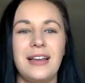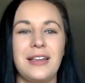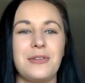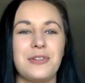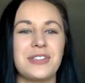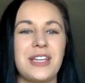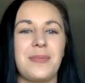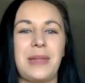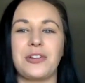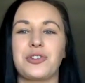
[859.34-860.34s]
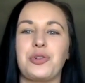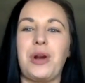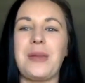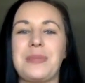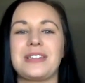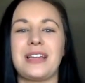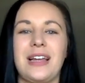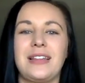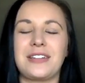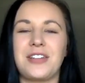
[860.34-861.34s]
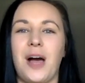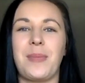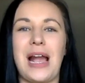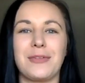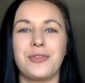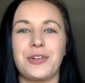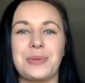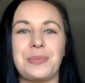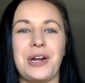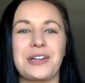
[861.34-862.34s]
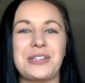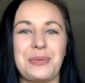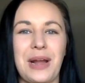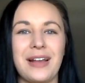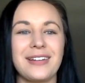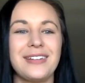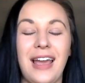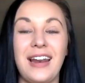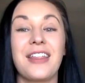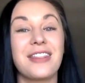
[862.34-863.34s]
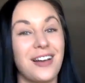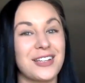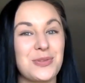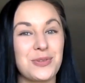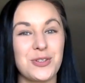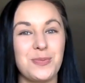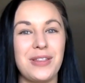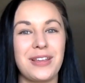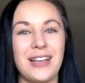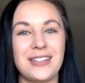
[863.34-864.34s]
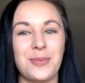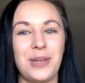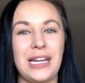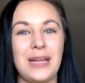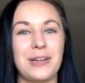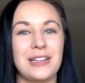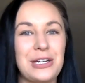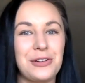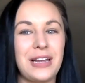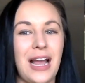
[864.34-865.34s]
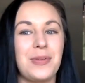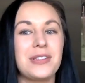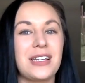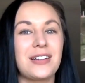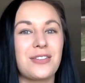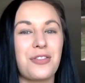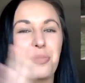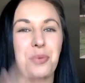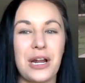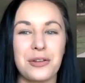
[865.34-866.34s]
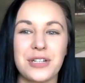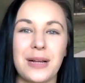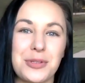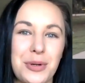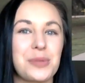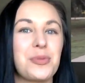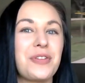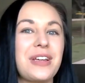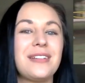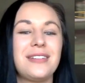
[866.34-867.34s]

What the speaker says: you just see him like trot beside like Tom Haverford in Parks and Rec. And I thought this would just be the case at the beginning, but it literally happens like 3 other times throughout the movie.